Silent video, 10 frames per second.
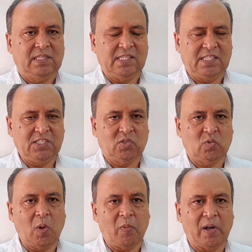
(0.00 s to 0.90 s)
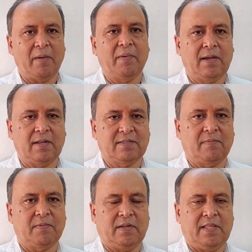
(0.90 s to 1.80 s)
it is so fundamental
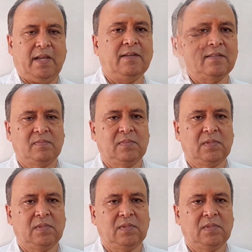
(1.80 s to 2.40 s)
chapter that